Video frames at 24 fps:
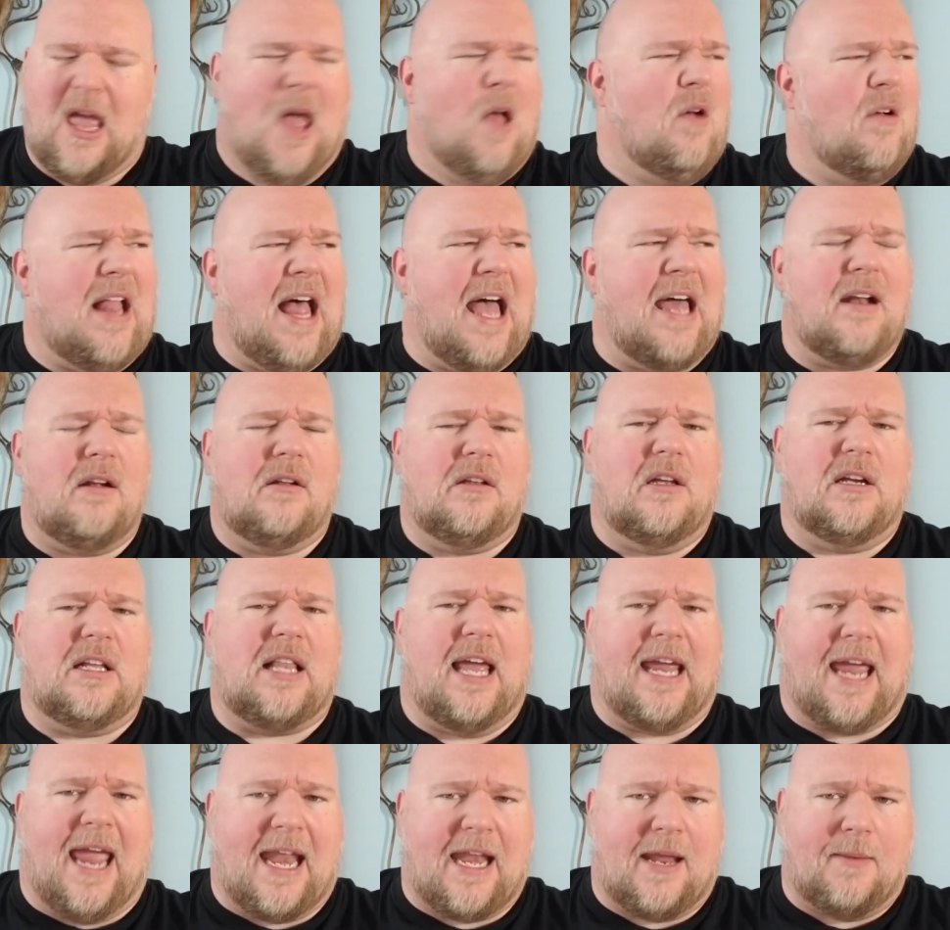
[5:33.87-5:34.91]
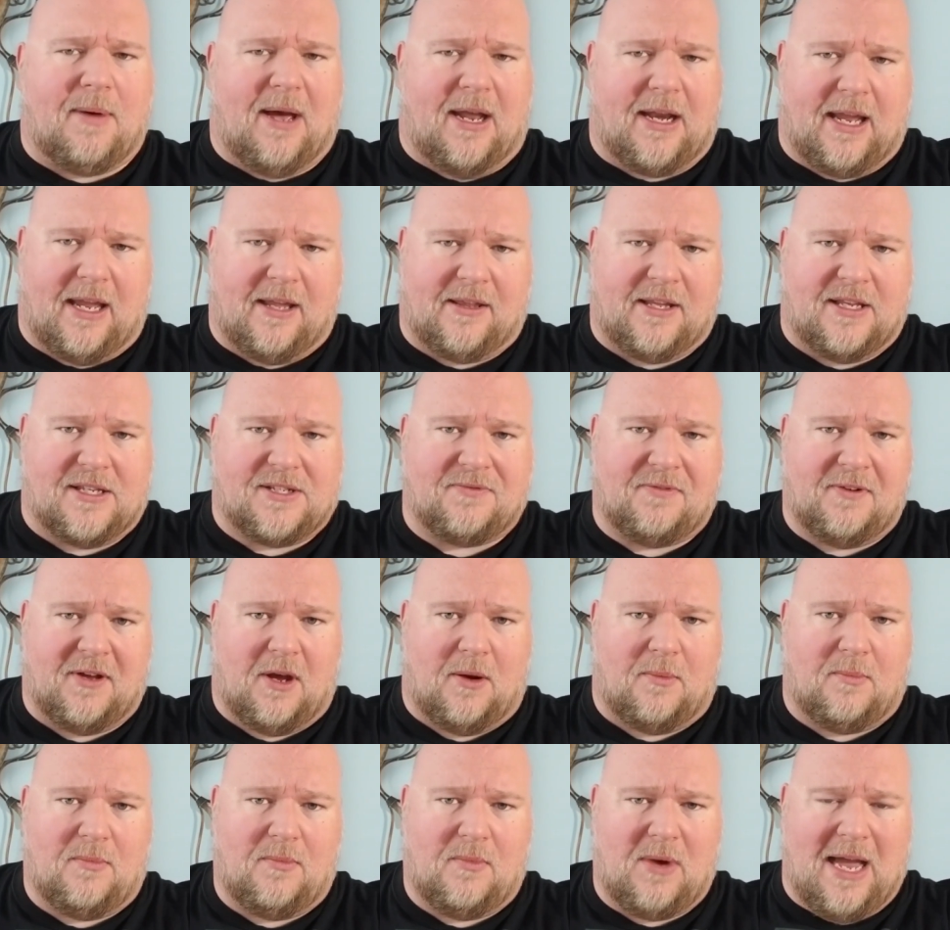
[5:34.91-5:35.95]
well, I don't look like anybody in this film.
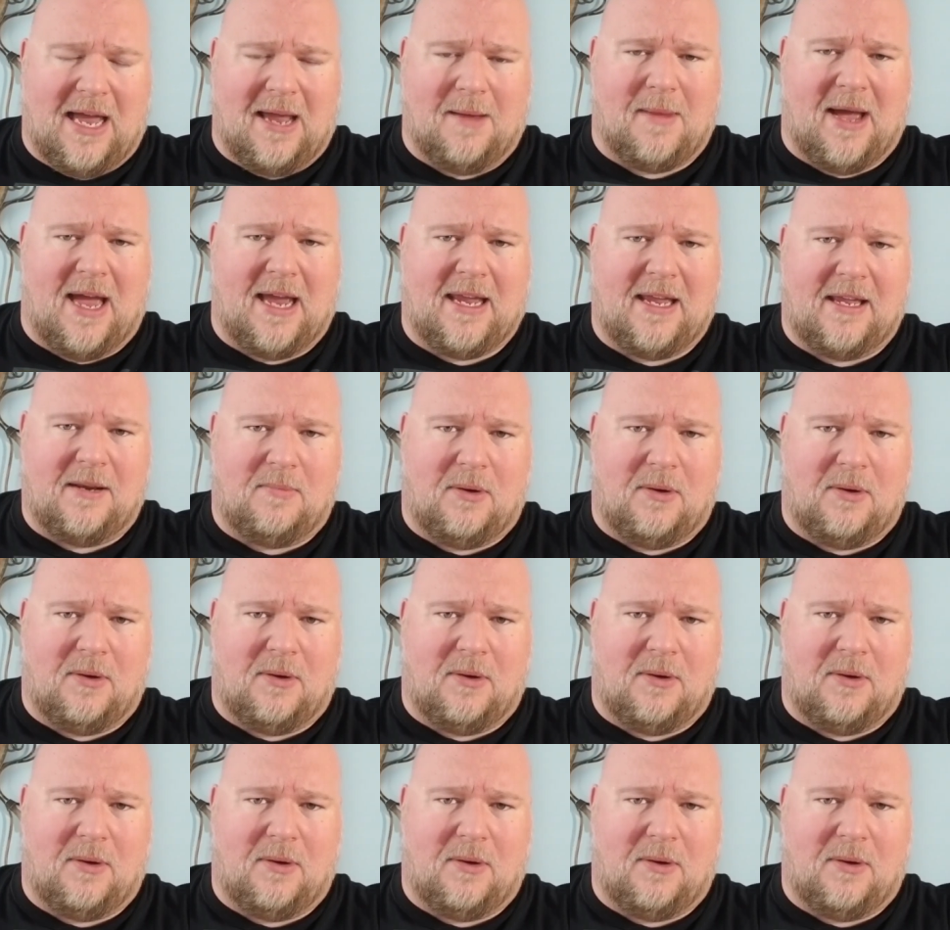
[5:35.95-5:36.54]
Why am I in